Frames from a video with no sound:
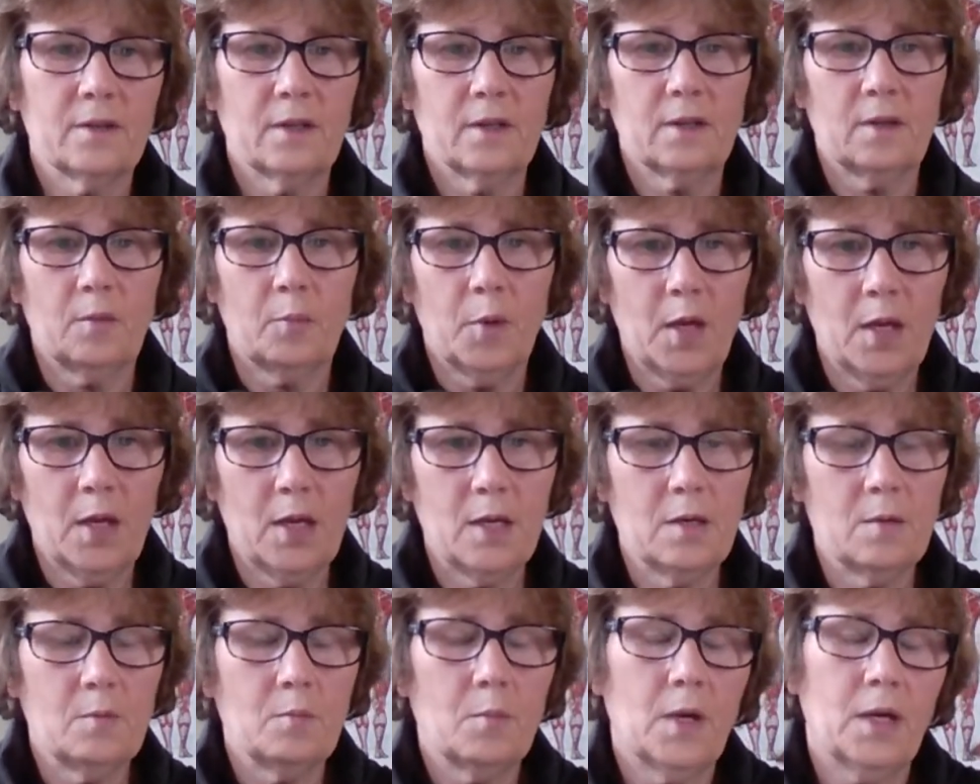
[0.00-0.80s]
that the
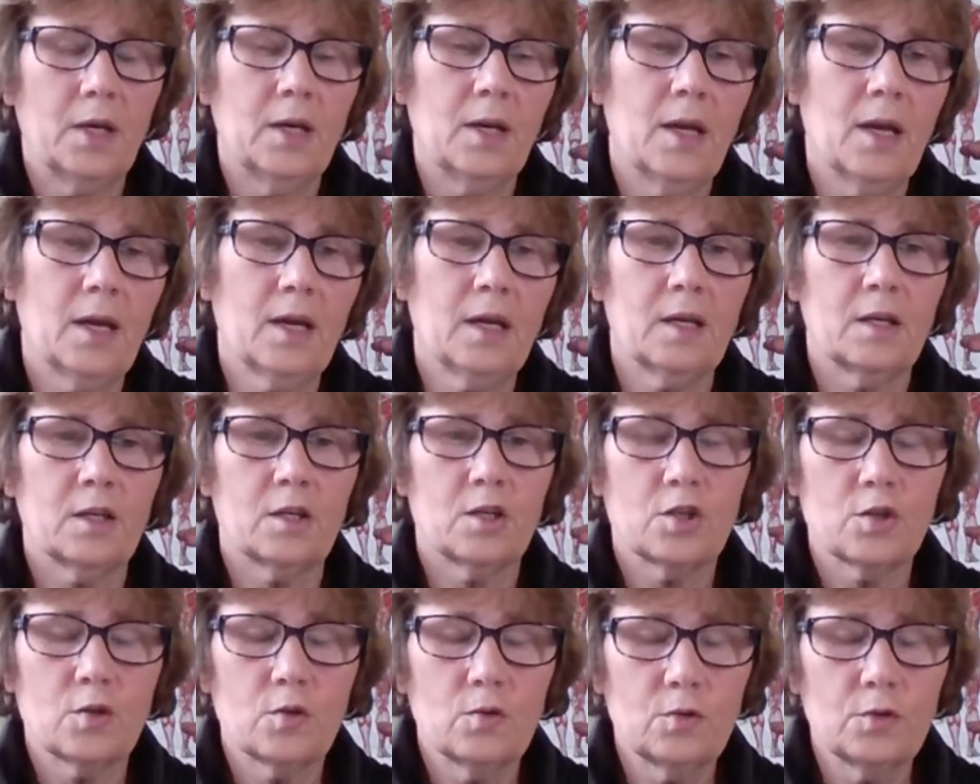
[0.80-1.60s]
pain in my neck and
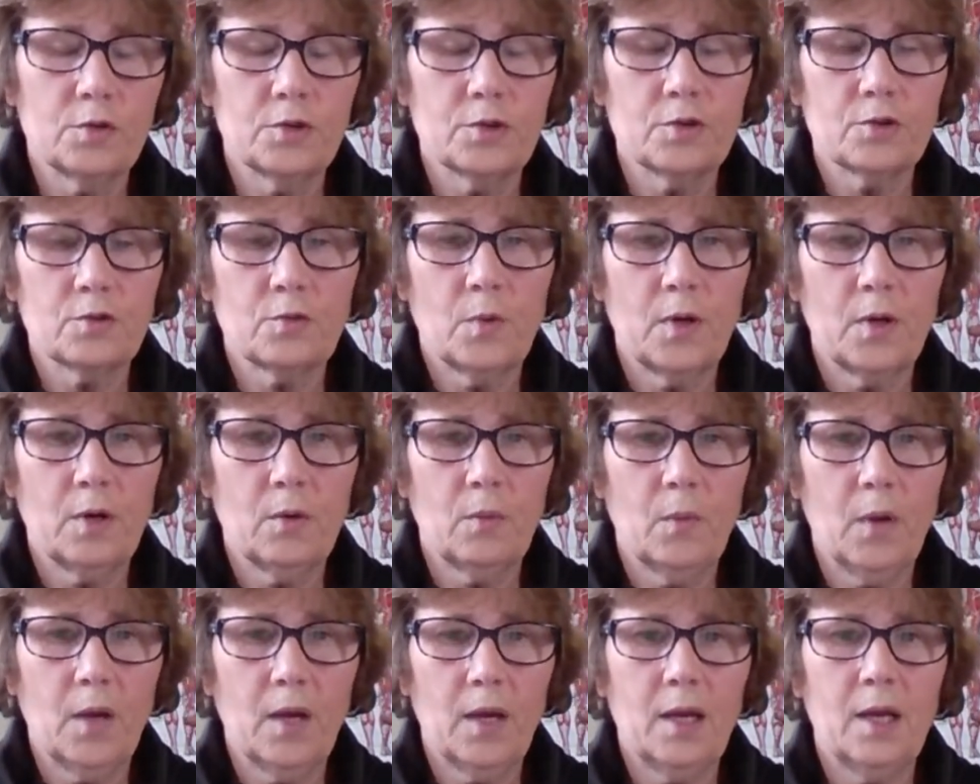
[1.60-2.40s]
shoulders went
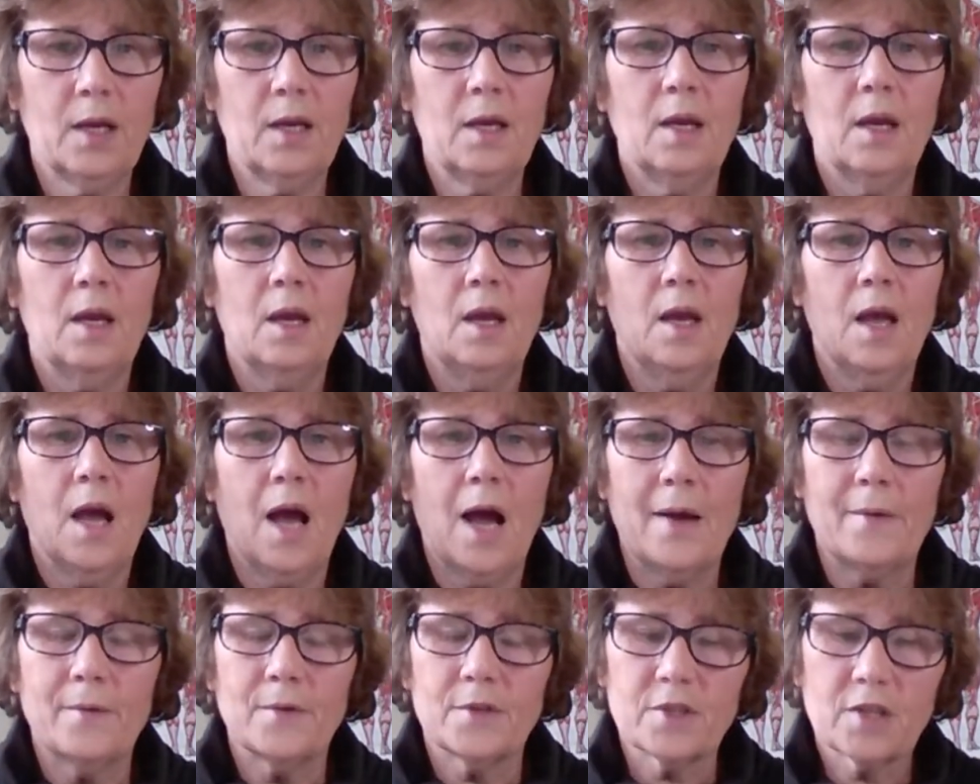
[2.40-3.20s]
away.
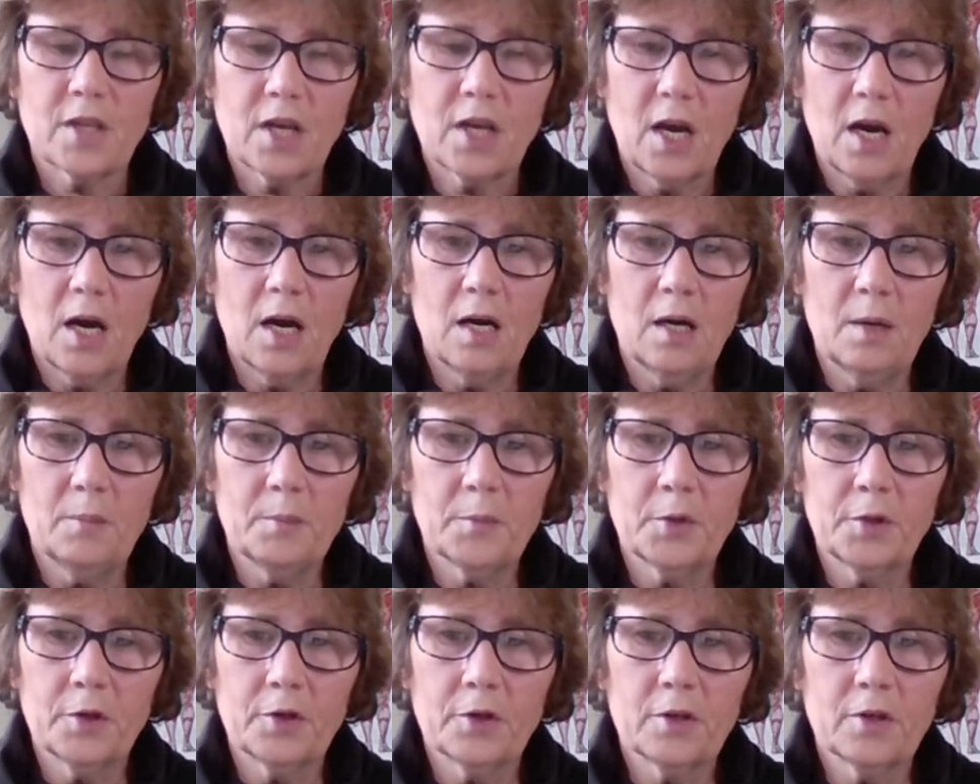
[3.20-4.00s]
I was
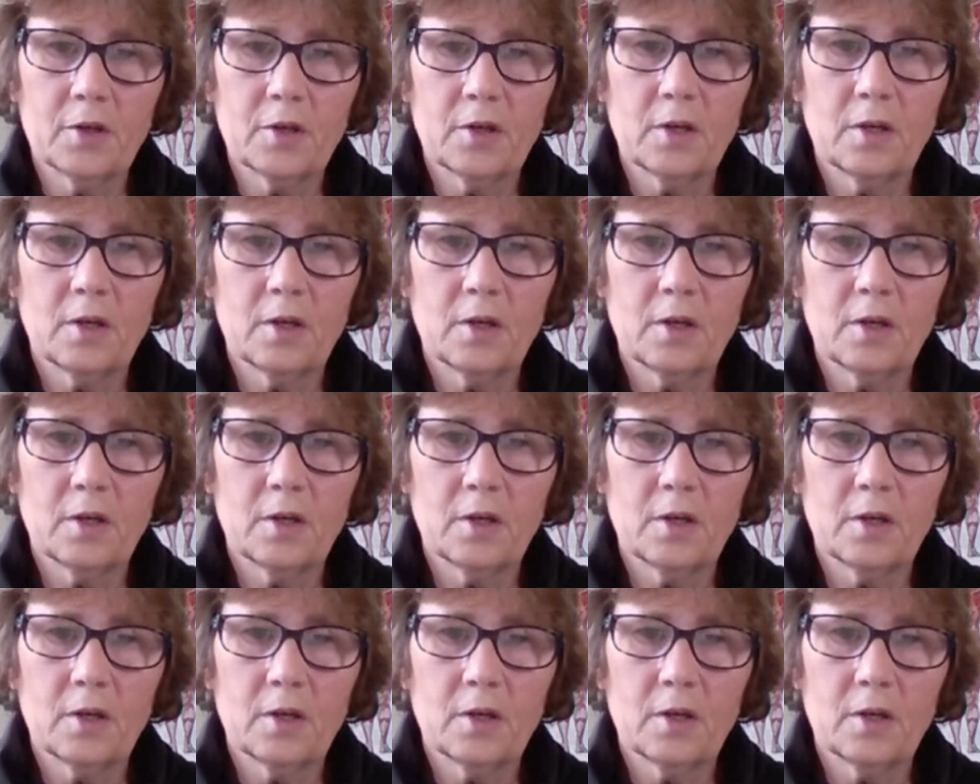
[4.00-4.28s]
calmer.